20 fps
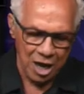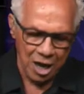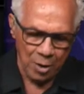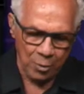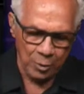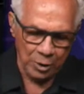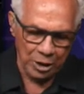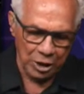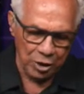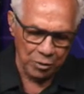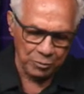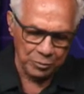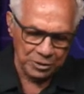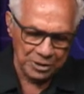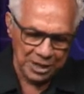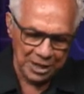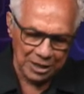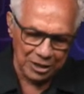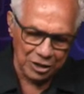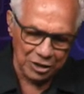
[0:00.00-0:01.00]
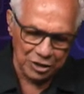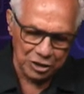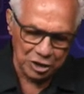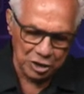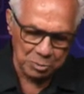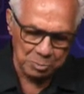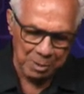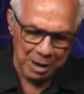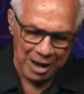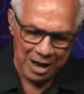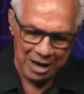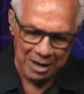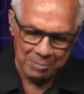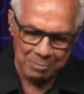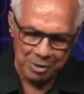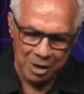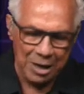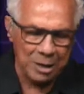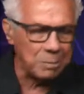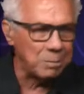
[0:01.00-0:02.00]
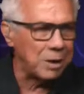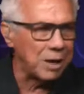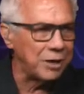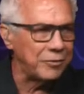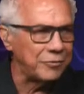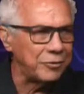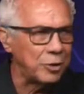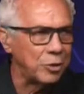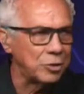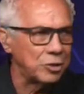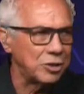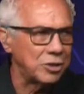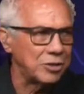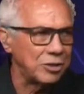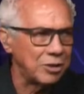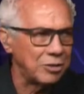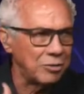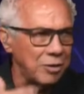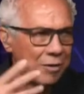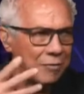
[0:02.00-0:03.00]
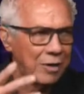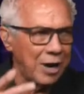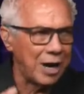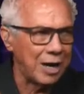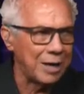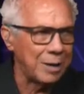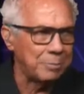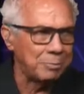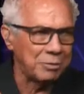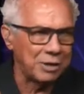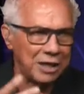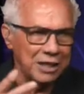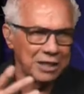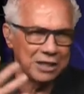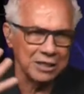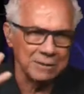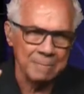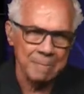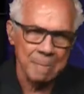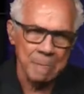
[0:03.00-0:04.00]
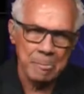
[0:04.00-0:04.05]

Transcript: We get over and we take a look at the SPY. Bottom line, folks, is that you have a higher price.